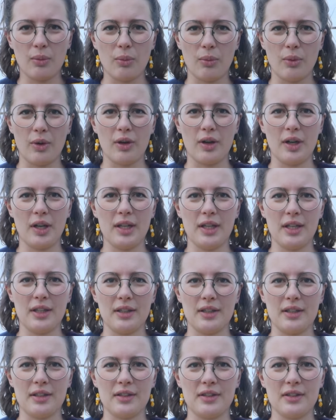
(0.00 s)
where I
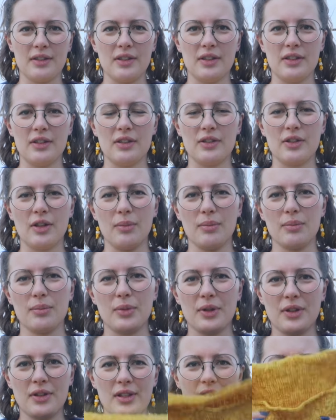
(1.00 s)
ended the top
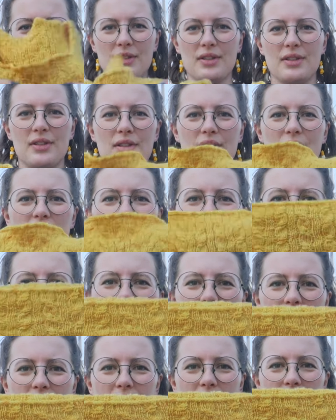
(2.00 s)
but this
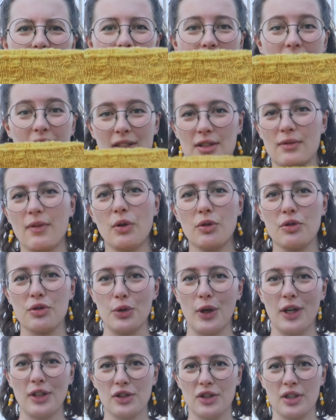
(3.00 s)
it's very
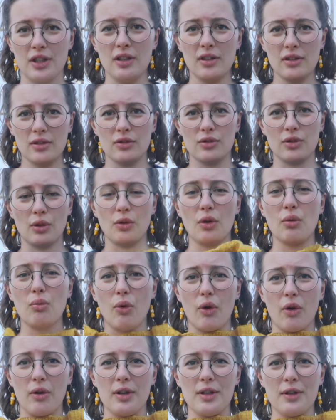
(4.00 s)
stretchy, so don't
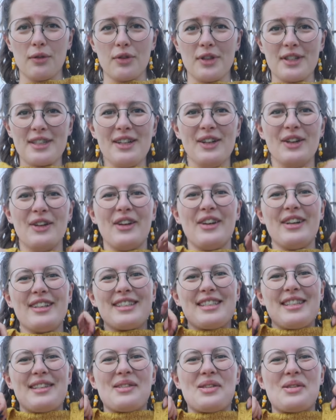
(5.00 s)
worry if it
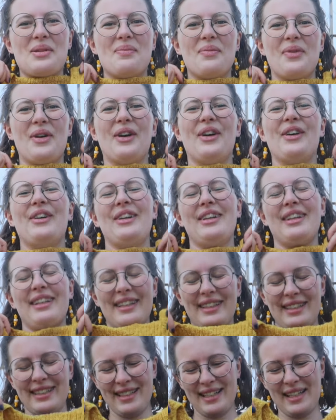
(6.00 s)
looks small.
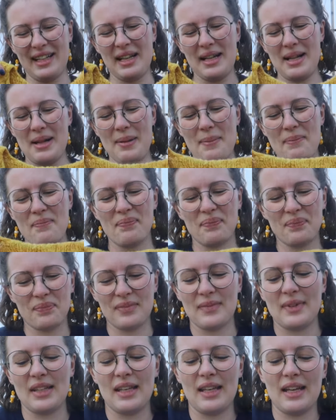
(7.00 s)

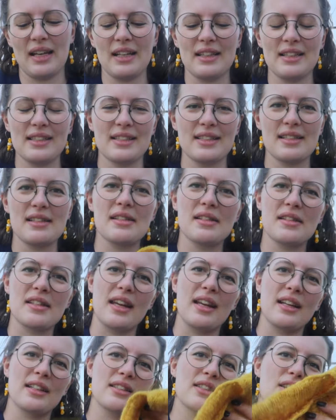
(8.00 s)
Uh, this is a
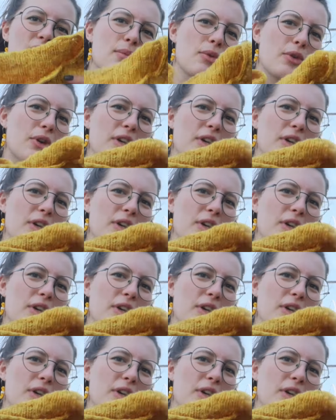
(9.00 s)
tank top